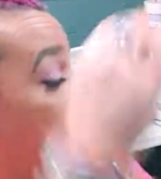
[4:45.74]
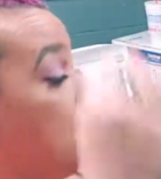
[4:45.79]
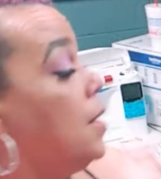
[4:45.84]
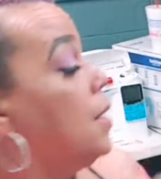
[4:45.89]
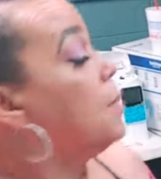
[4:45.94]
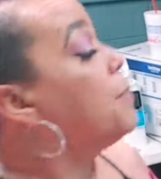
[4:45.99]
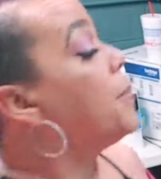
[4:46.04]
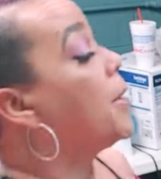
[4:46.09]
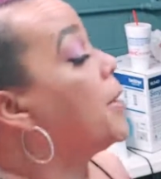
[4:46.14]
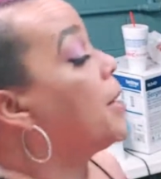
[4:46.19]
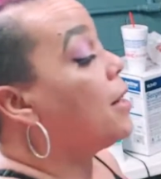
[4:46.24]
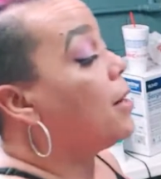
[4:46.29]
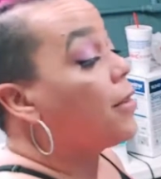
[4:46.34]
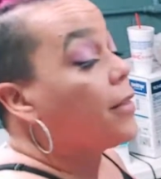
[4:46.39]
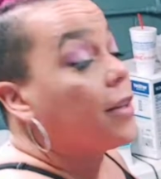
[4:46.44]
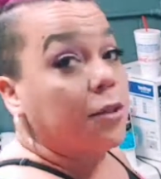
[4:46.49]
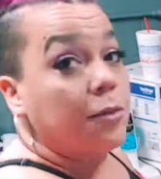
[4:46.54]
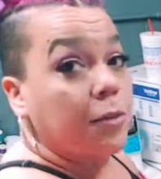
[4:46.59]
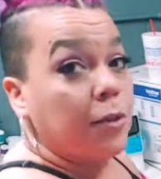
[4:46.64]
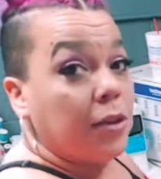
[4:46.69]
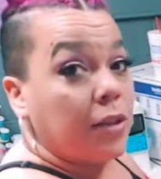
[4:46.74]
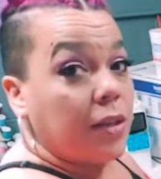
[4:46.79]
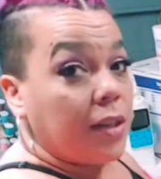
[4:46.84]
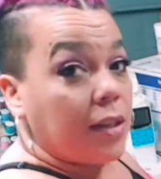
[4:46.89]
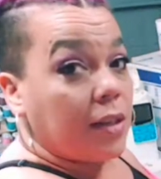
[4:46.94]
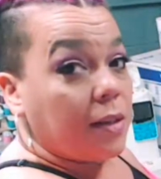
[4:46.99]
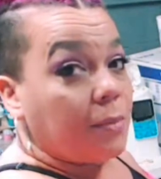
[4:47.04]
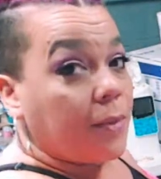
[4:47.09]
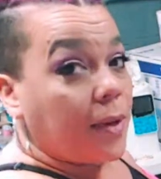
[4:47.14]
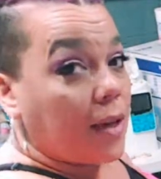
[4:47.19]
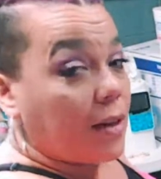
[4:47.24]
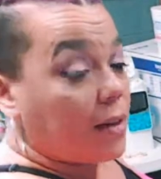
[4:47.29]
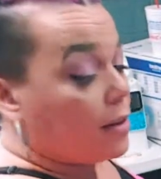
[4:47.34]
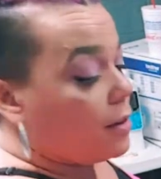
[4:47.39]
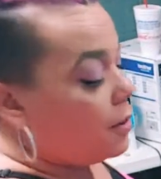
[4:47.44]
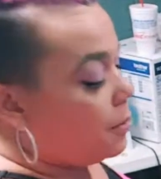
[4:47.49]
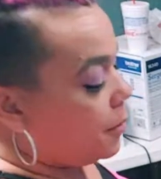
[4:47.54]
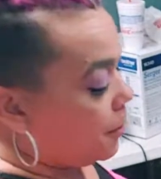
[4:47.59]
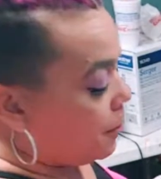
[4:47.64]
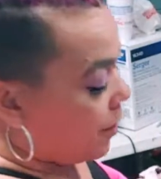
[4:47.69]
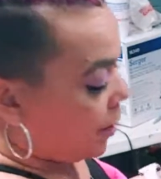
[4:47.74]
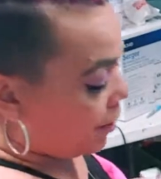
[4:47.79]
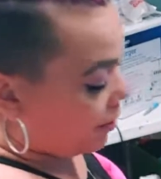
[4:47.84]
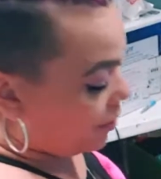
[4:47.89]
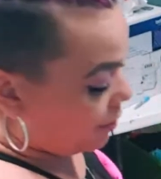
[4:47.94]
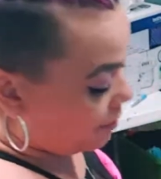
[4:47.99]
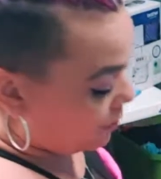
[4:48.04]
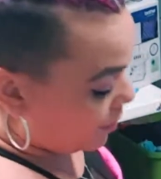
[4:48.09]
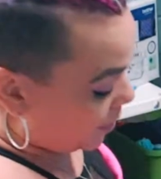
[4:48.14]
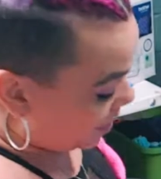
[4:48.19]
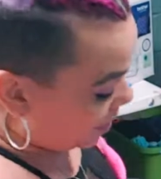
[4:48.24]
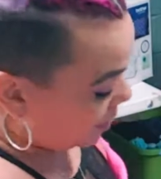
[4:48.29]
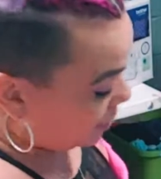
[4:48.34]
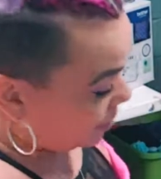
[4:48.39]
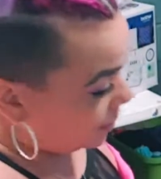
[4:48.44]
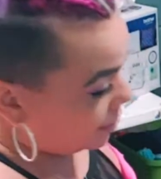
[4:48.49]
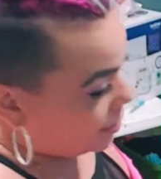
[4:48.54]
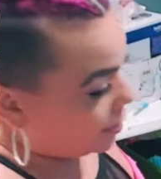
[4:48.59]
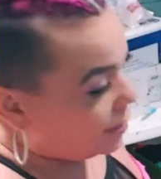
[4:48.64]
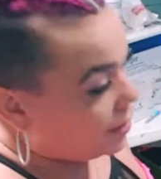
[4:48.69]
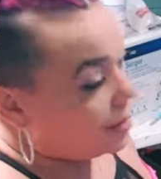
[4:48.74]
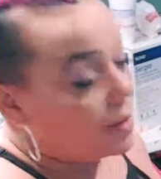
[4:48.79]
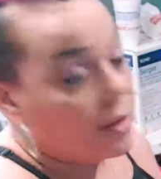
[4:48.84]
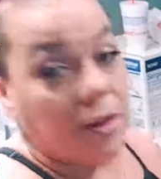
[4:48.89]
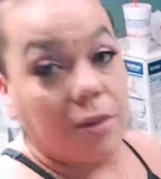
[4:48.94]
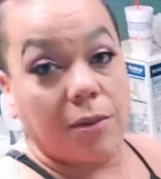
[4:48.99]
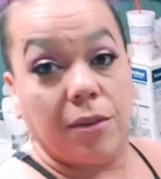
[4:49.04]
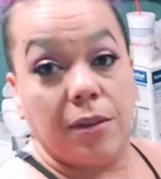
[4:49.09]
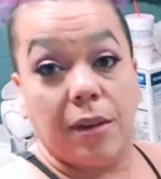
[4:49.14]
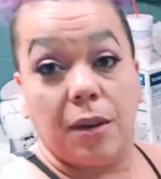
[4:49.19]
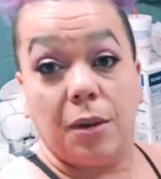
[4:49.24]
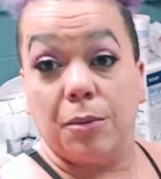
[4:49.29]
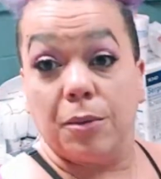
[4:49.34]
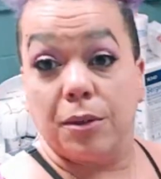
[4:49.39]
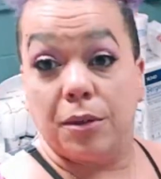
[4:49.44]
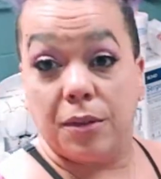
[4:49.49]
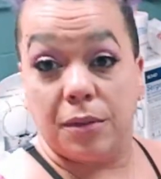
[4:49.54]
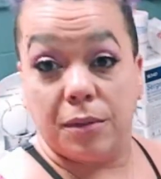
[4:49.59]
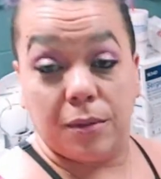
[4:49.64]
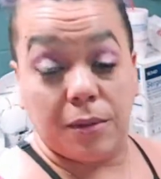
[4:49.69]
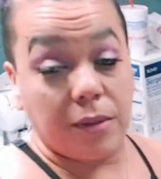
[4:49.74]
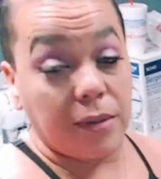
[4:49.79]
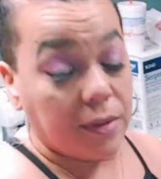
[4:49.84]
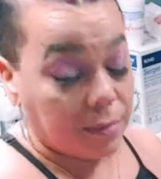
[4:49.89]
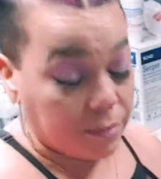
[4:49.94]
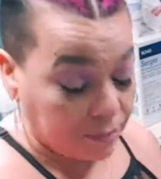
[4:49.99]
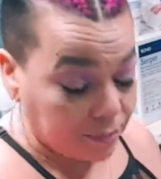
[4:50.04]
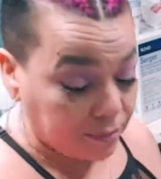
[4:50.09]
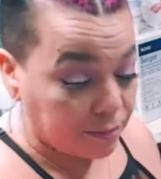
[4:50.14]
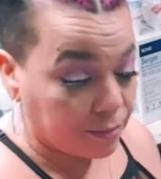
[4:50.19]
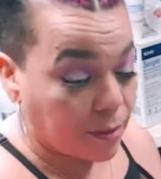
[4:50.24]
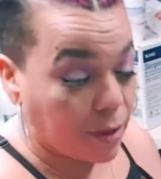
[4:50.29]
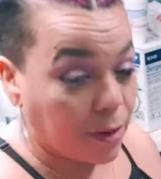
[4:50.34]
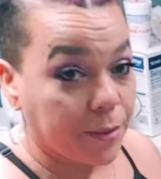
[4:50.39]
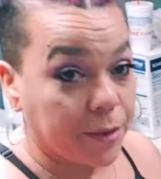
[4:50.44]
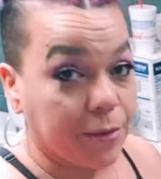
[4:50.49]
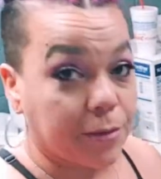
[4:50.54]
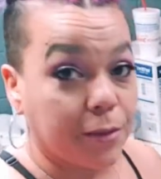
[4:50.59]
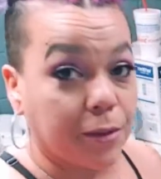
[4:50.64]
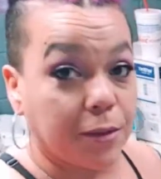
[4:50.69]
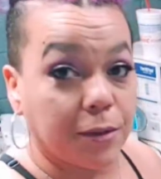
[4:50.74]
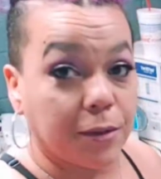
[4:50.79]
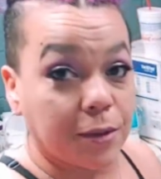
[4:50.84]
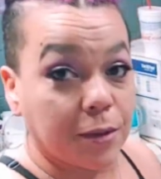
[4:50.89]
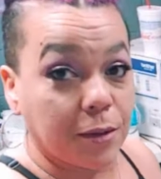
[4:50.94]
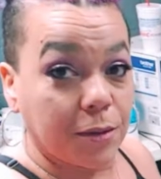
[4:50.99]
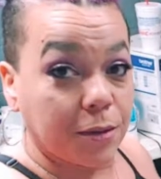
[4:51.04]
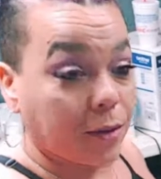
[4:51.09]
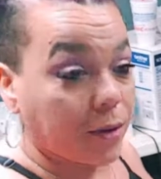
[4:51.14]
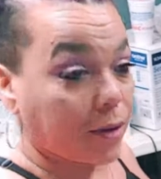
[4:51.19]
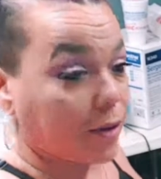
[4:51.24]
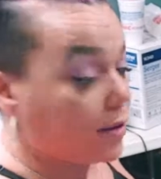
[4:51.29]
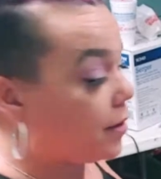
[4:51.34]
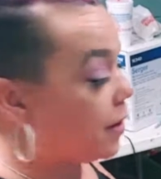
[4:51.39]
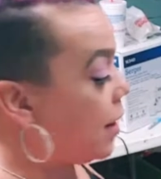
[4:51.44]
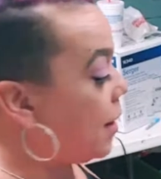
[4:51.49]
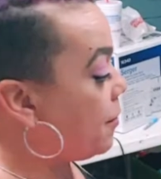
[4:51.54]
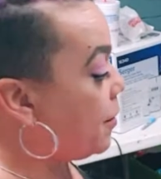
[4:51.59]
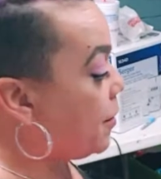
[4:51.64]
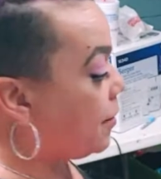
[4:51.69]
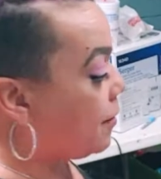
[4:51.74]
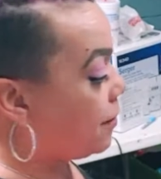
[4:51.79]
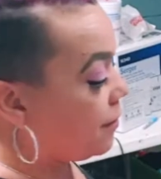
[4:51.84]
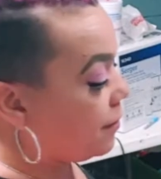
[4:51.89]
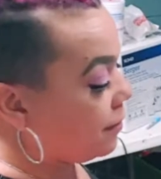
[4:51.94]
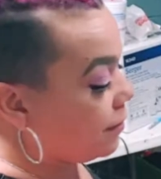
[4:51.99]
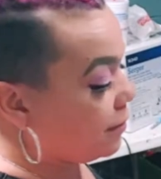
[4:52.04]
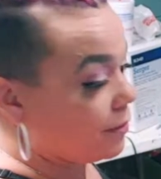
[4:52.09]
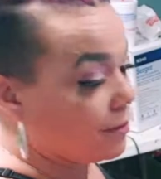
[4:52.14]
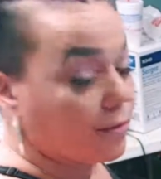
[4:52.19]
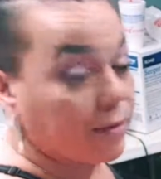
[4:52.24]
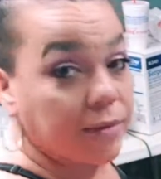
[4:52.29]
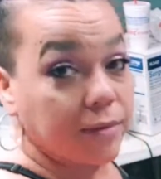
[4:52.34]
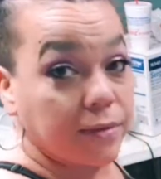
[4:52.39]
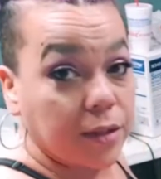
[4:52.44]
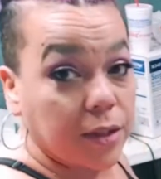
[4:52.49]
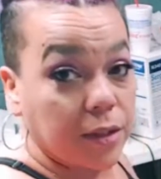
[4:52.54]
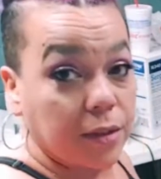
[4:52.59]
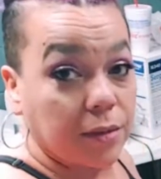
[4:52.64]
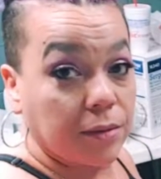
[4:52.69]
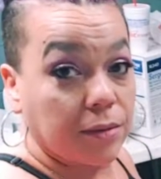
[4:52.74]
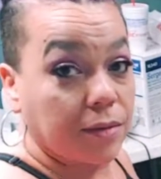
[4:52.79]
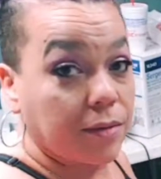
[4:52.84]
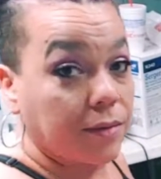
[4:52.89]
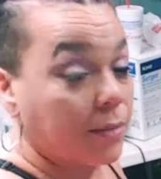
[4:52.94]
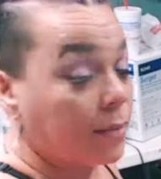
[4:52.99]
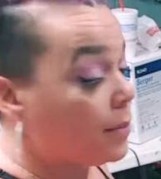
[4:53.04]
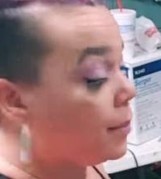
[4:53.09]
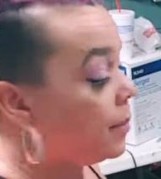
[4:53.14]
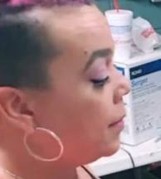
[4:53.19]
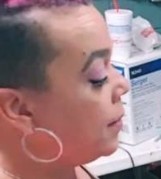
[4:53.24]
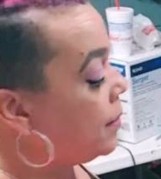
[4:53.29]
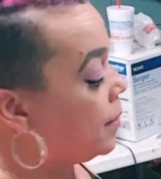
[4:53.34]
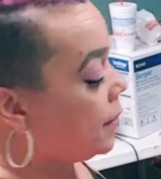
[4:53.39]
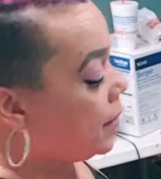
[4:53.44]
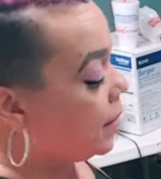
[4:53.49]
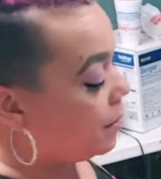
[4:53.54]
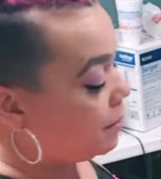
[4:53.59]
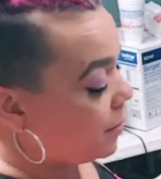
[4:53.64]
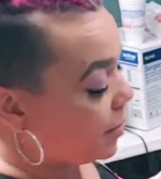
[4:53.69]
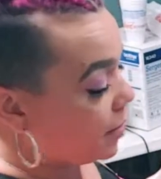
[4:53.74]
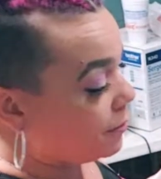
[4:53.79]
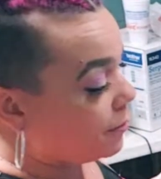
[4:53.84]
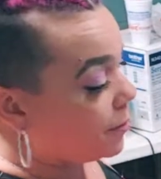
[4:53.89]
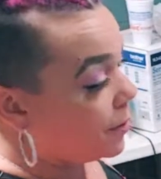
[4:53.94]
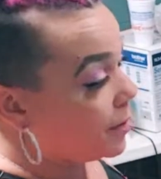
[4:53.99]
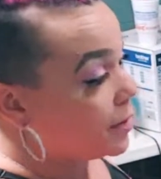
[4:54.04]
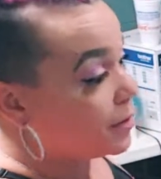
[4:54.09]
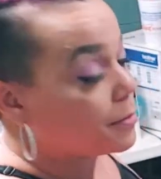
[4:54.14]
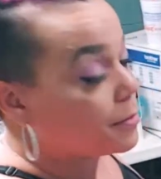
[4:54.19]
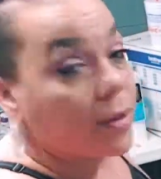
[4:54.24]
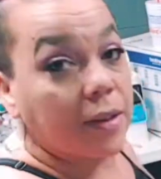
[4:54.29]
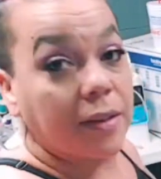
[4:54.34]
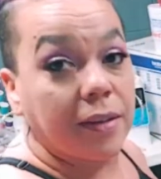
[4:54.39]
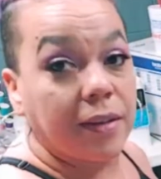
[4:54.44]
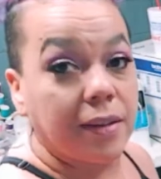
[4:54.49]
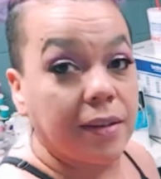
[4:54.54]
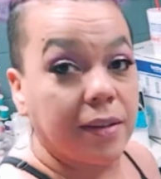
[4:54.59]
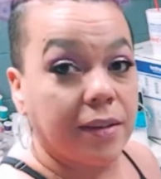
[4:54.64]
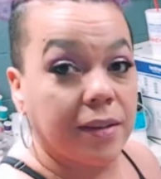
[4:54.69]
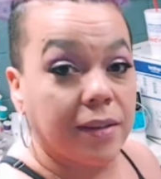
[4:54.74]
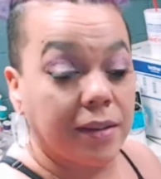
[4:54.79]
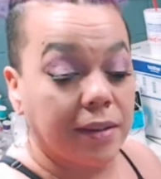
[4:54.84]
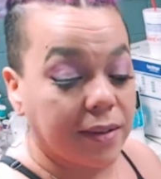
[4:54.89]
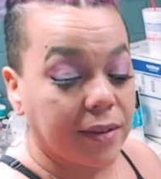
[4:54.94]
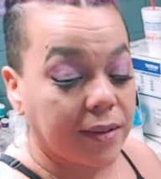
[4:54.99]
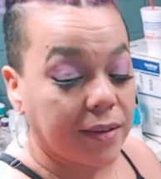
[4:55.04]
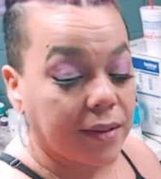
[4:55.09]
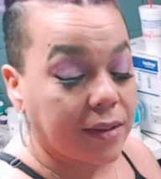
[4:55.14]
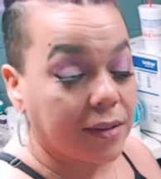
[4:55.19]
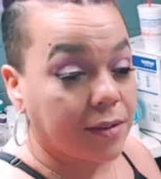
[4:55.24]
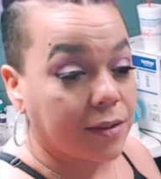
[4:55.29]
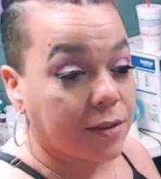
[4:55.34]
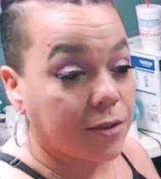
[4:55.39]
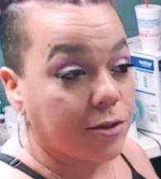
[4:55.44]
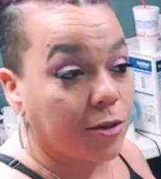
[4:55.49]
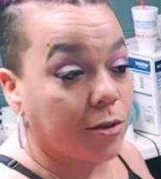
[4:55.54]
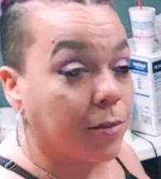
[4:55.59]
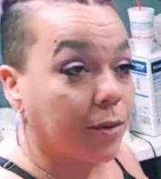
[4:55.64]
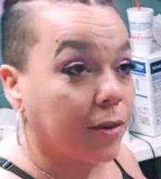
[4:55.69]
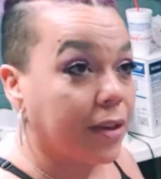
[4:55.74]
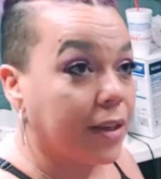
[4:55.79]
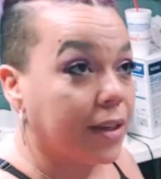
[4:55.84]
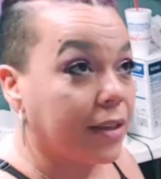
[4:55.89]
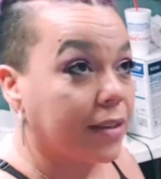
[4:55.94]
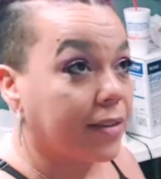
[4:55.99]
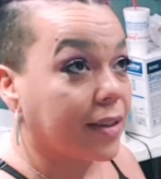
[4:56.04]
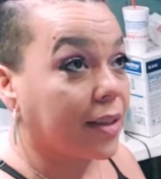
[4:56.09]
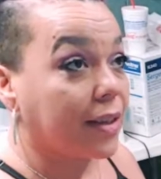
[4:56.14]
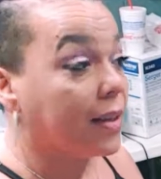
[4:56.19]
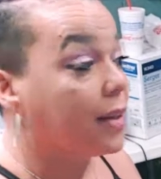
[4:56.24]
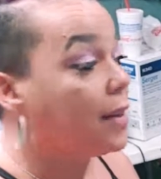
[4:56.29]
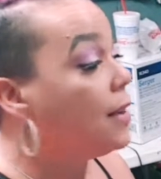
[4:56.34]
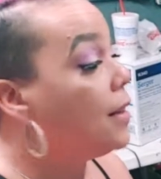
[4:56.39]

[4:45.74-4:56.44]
But on this one you need to cut it a little bit wider, but that's here and there. Promise we'll do a tutorial on that one soon. But for this one, it's super easy.